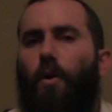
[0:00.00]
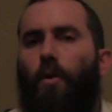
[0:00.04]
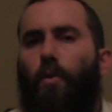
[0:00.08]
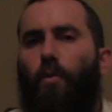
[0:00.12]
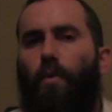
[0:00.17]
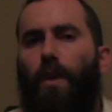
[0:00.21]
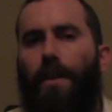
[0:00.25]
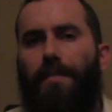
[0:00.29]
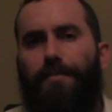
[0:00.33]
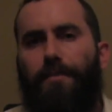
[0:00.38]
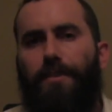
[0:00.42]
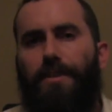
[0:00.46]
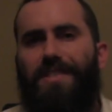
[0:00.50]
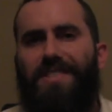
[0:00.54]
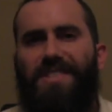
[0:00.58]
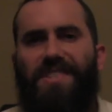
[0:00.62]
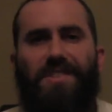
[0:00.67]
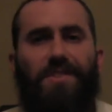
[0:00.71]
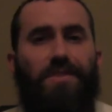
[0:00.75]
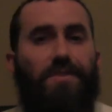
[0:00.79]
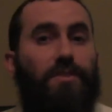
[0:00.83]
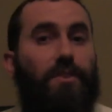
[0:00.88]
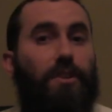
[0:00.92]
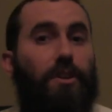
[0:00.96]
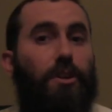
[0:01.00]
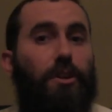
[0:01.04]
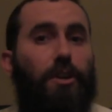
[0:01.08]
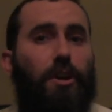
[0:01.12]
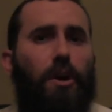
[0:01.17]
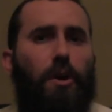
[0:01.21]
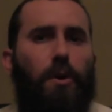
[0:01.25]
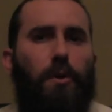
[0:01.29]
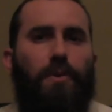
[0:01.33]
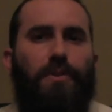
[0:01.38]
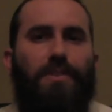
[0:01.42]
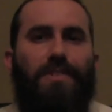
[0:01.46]
References to
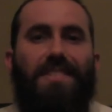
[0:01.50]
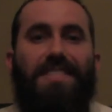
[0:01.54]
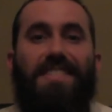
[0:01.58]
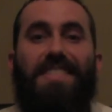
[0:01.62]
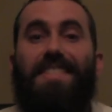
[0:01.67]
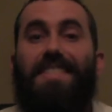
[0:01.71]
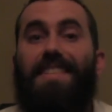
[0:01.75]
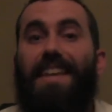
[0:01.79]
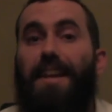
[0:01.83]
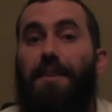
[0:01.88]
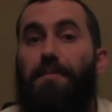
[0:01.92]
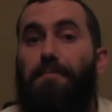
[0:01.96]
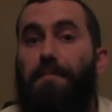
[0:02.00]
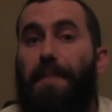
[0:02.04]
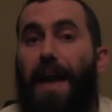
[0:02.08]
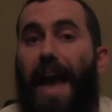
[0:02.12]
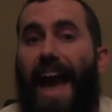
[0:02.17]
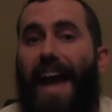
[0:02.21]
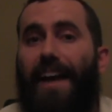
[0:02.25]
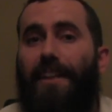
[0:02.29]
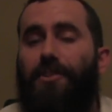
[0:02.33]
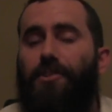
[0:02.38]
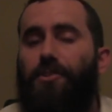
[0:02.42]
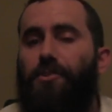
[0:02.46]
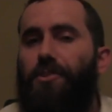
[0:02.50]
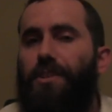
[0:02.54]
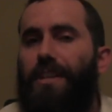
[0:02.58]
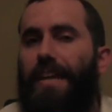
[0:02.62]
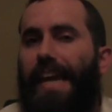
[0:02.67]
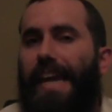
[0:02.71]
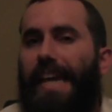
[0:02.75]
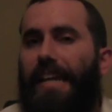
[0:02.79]
ghosts date back to the